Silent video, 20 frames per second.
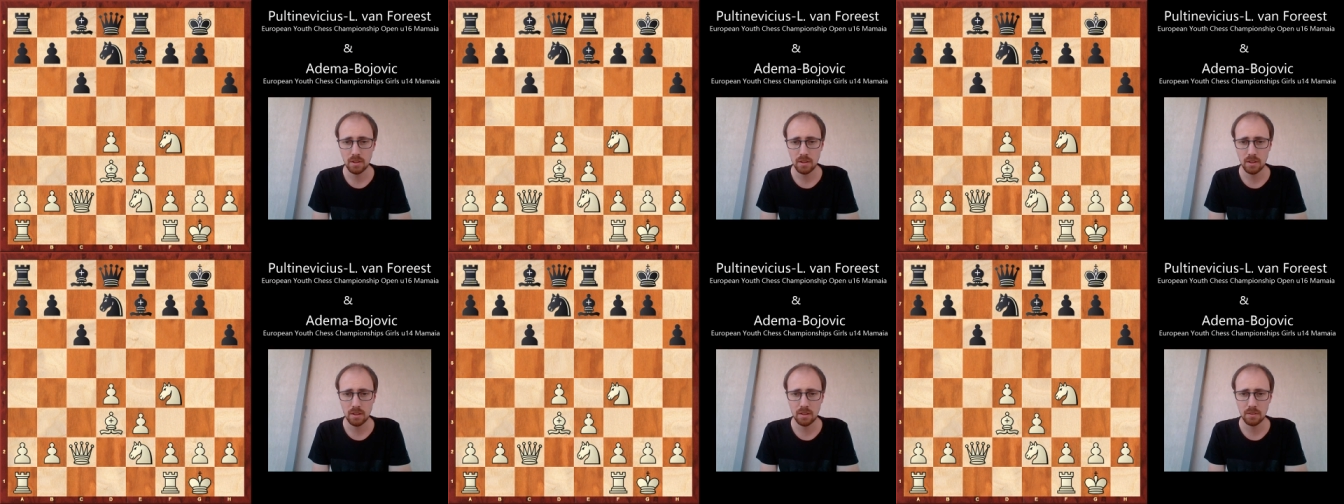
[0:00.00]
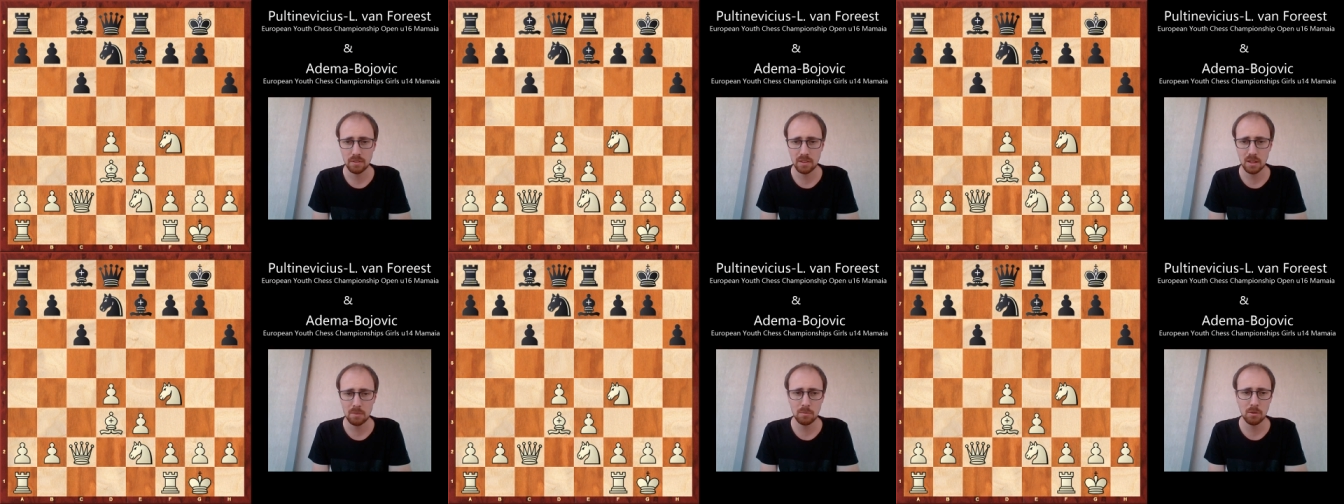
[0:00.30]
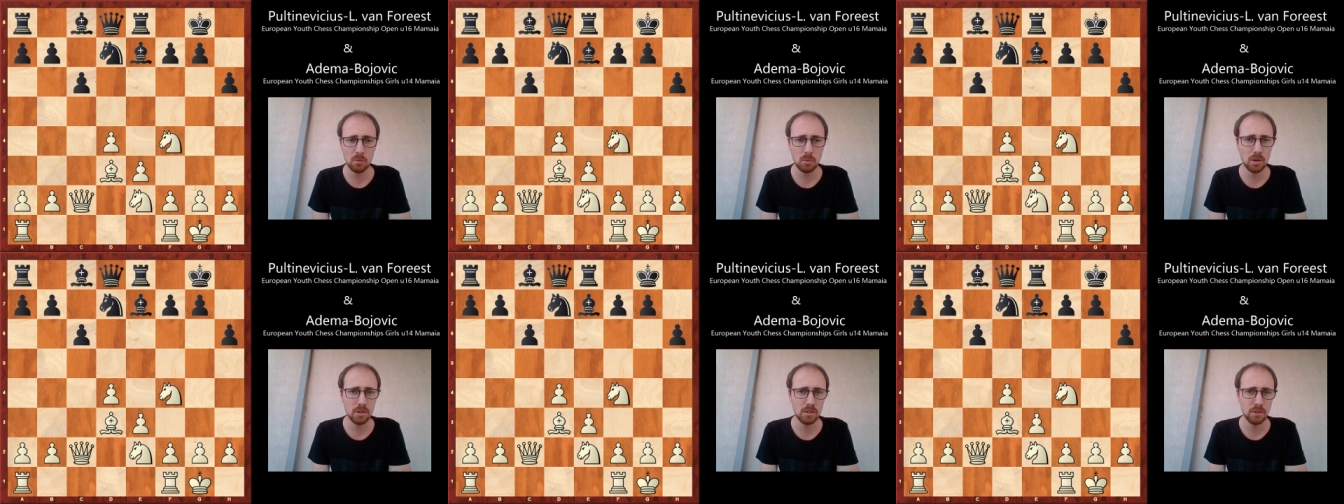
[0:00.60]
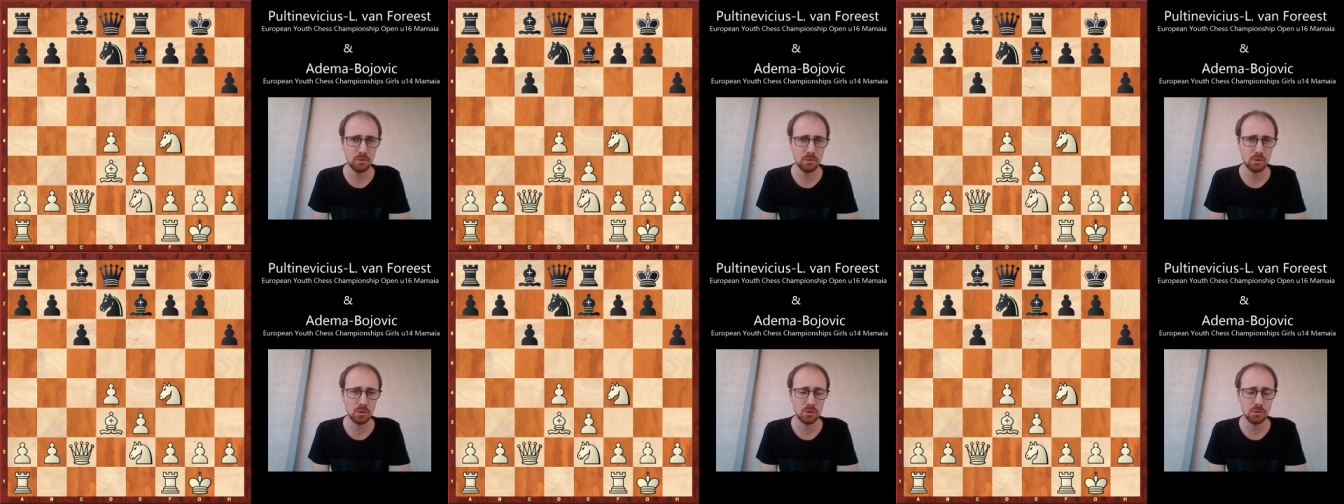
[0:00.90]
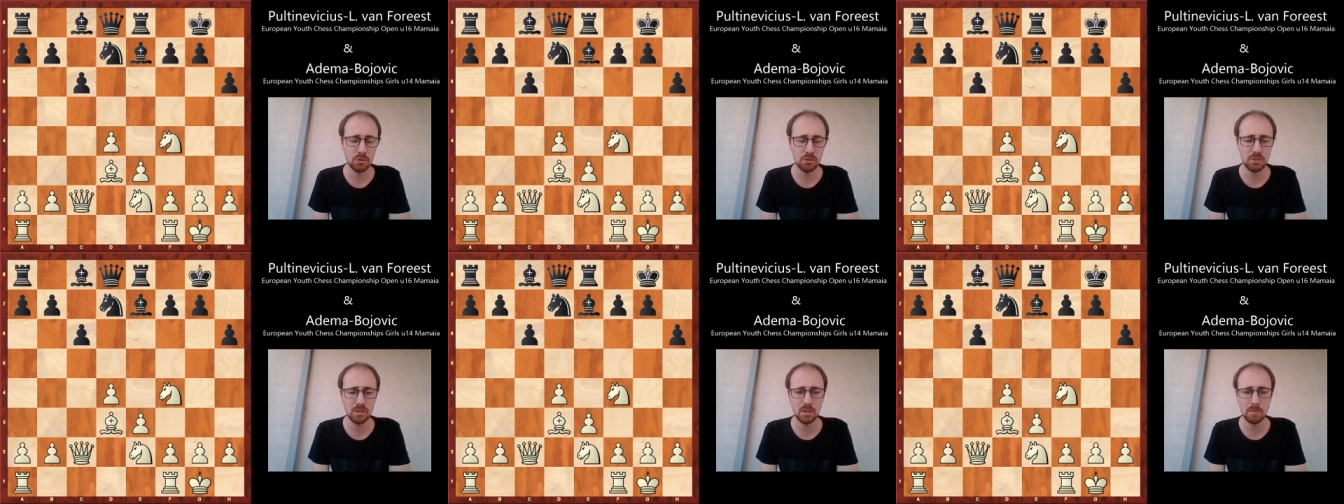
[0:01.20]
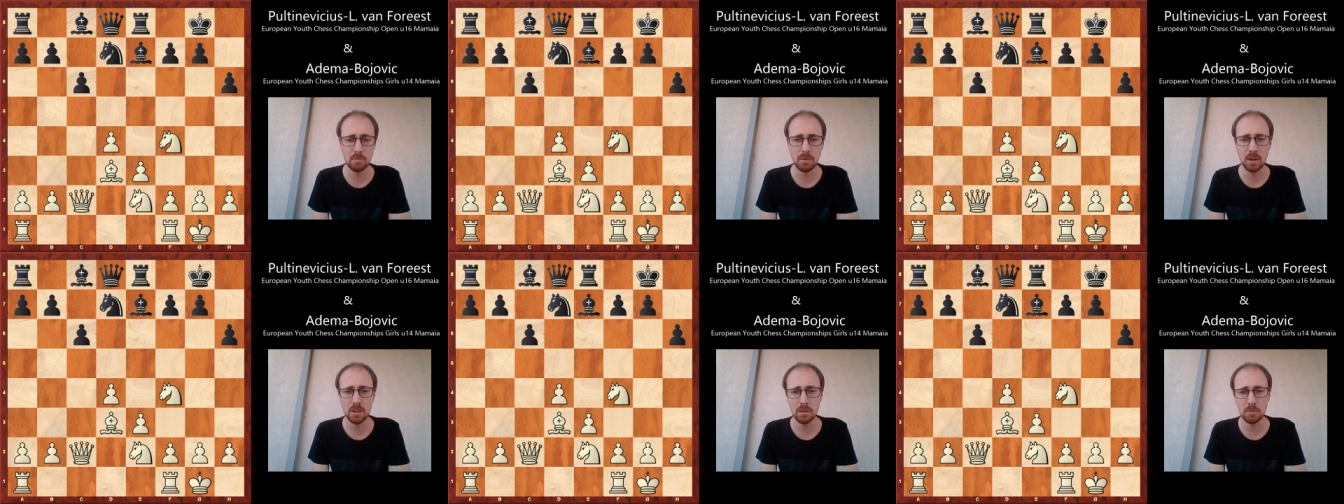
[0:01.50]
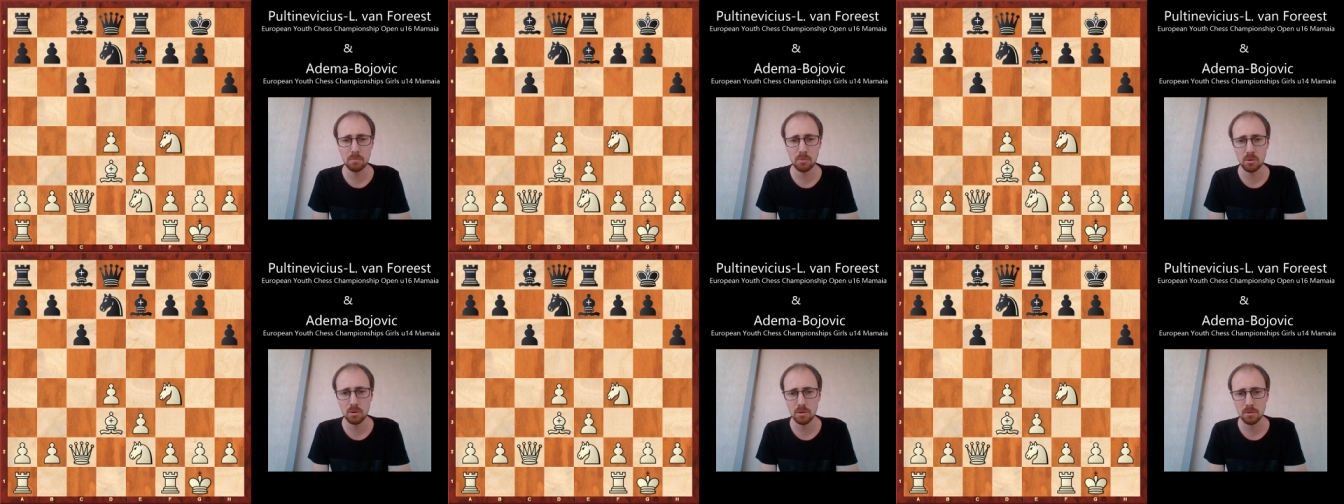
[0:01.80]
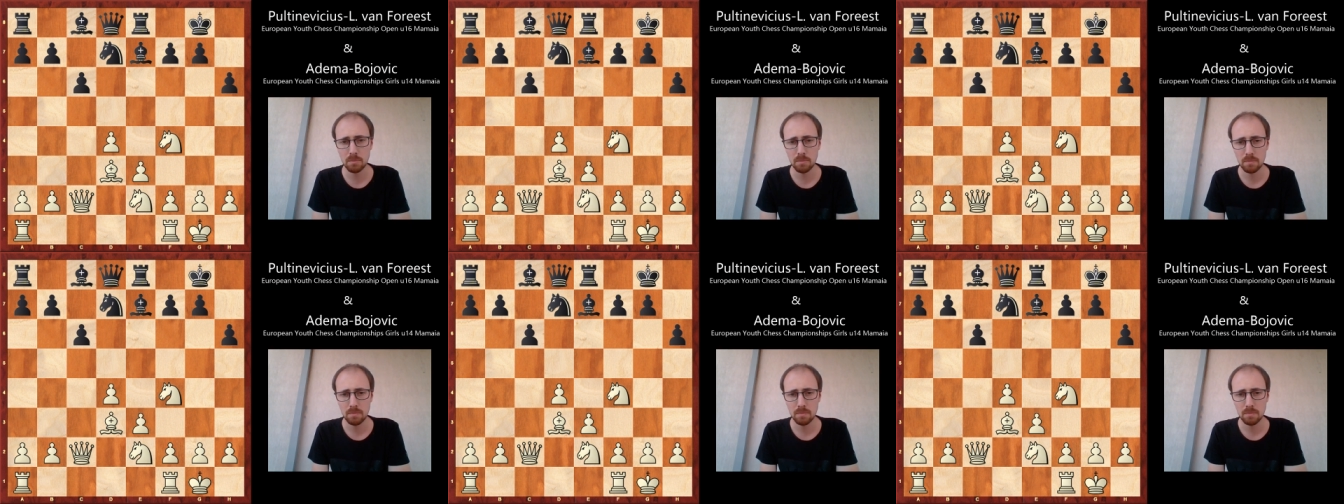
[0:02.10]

Uh, can be quite difficult to see behind the board.